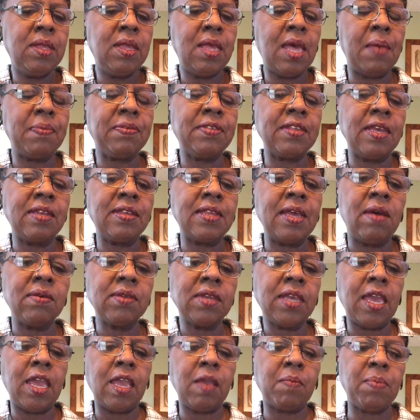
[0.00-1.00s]
upside down
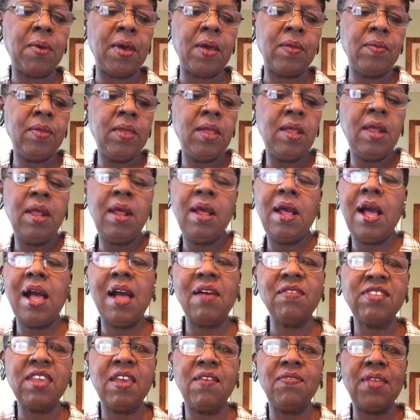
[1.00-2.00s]
cake, but I'll
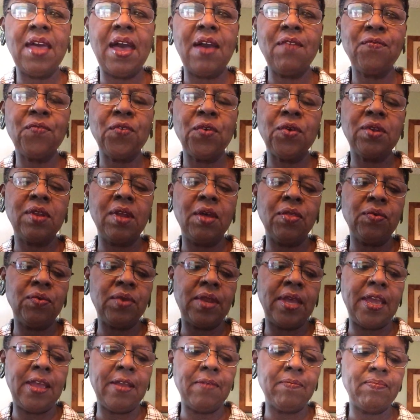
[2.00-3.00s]
save that for another
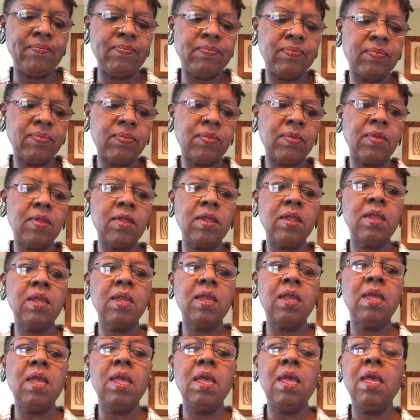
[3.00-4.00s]
day.
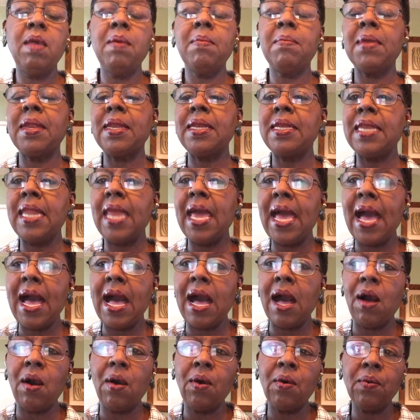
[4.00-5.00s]
But
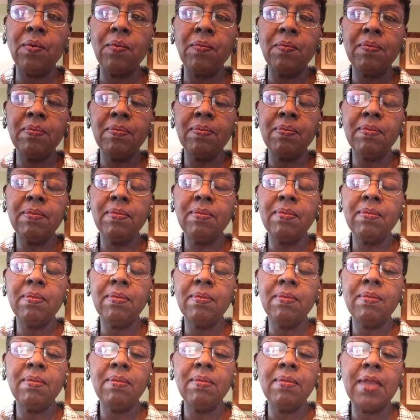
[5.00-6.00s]
now
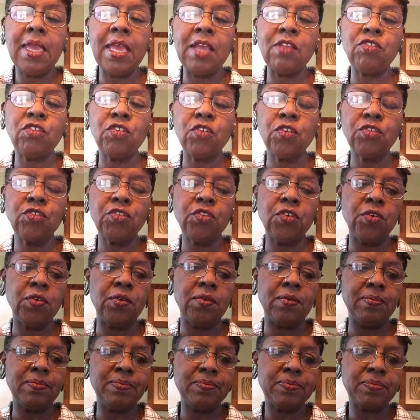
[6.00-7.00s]
it's your turn.